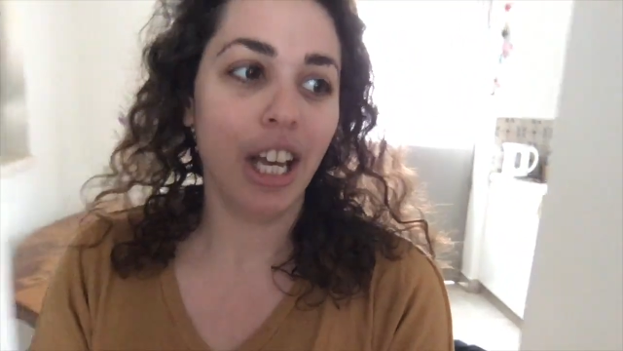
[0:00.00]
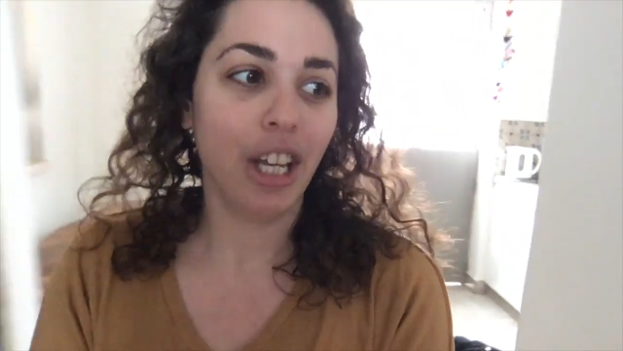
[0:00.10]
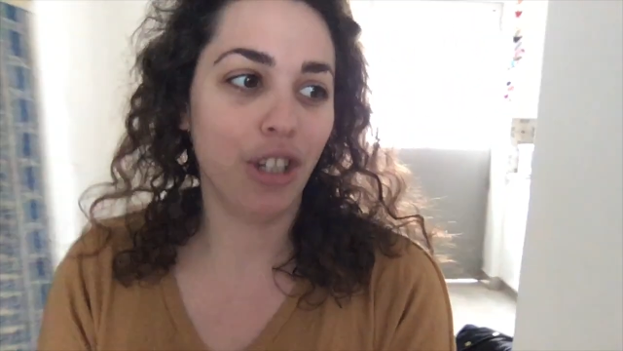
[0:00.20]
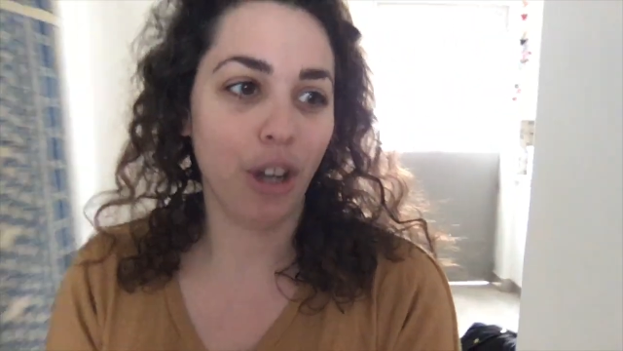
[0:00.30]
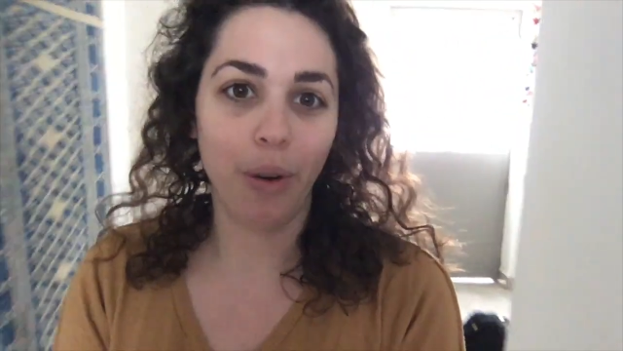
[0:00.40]

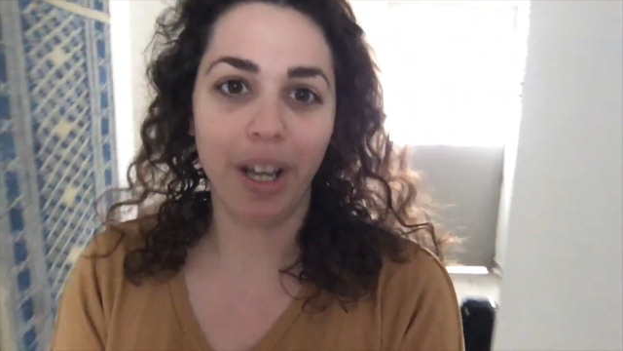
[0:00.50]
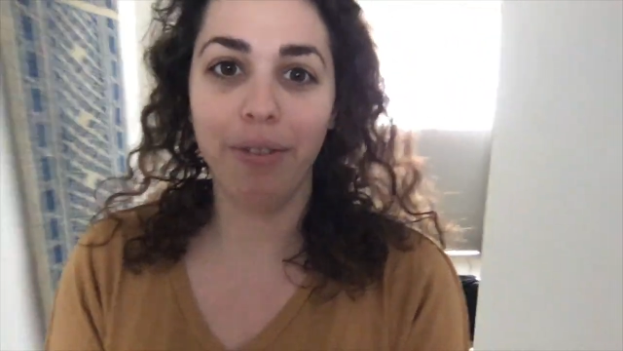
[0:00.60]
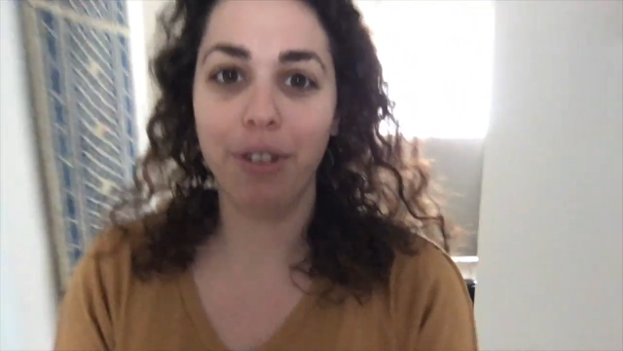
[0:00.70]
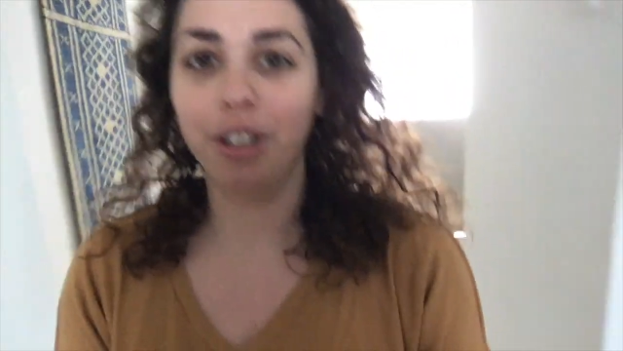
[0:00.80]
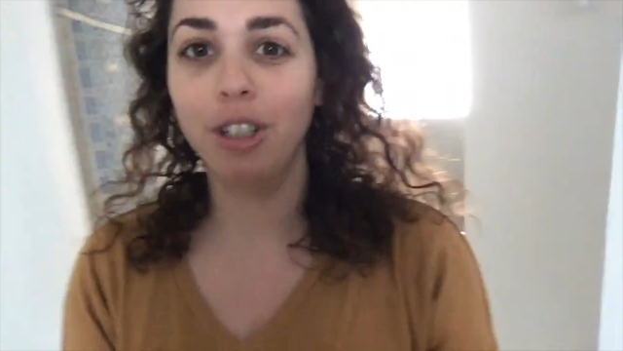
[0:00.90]
So
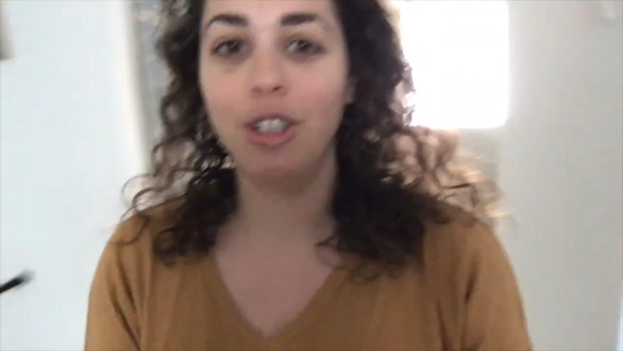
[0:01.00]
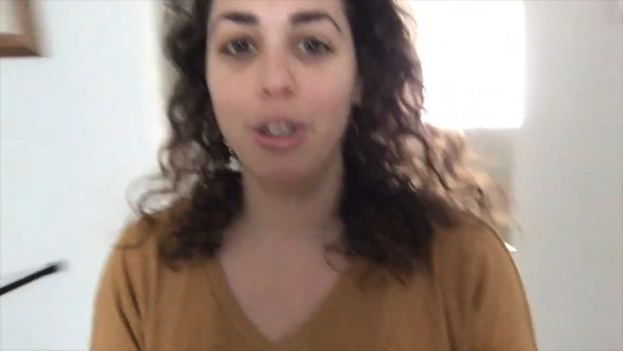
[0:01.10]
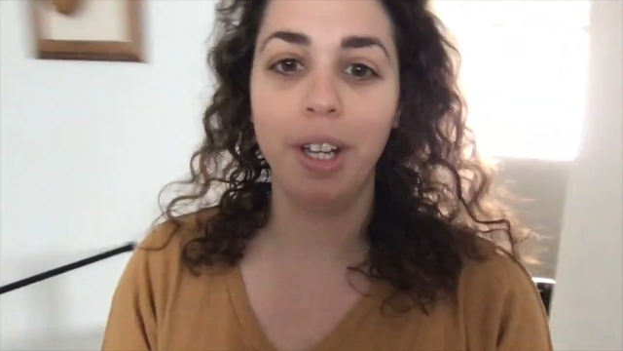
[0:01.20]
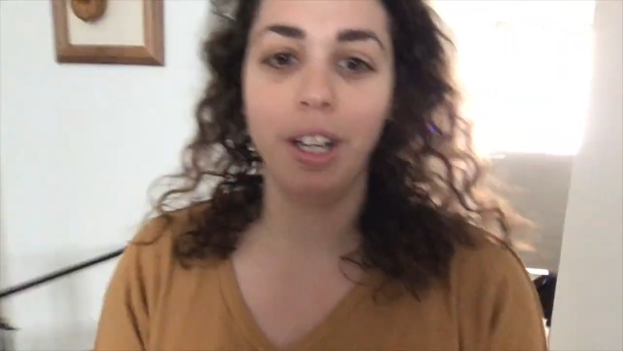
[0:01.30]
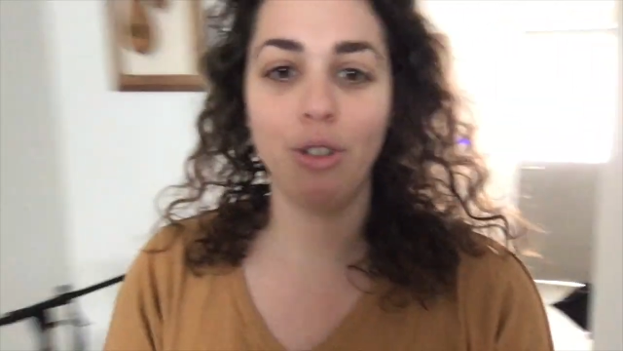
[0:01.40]
if you're
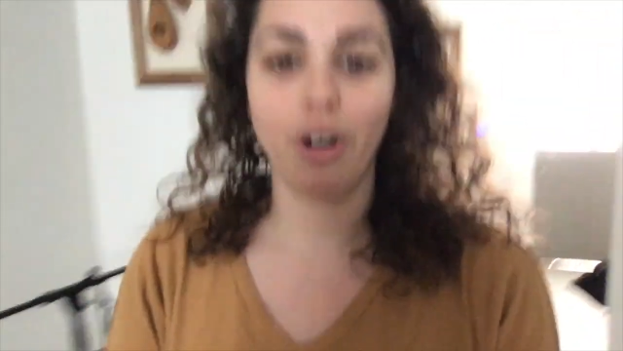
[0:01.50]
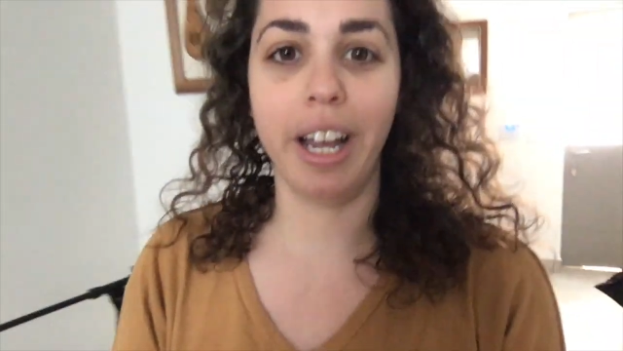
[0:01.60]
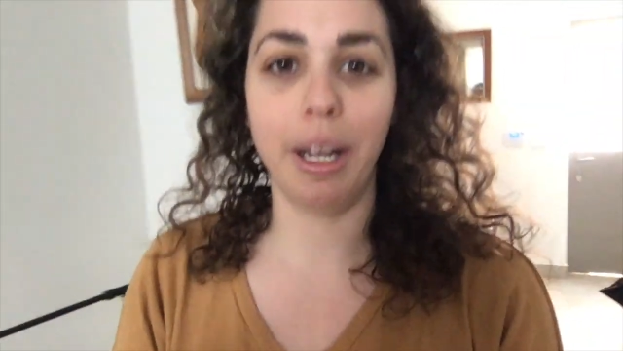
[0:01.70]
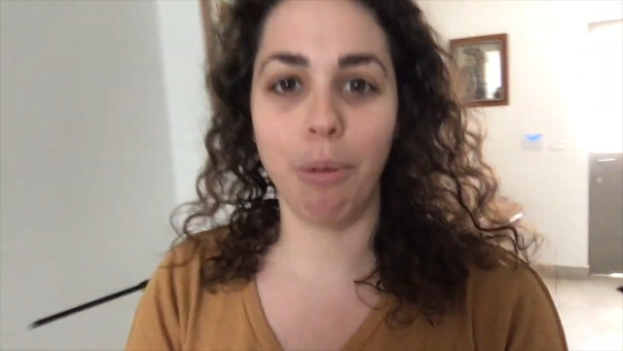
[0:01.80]
doing a drying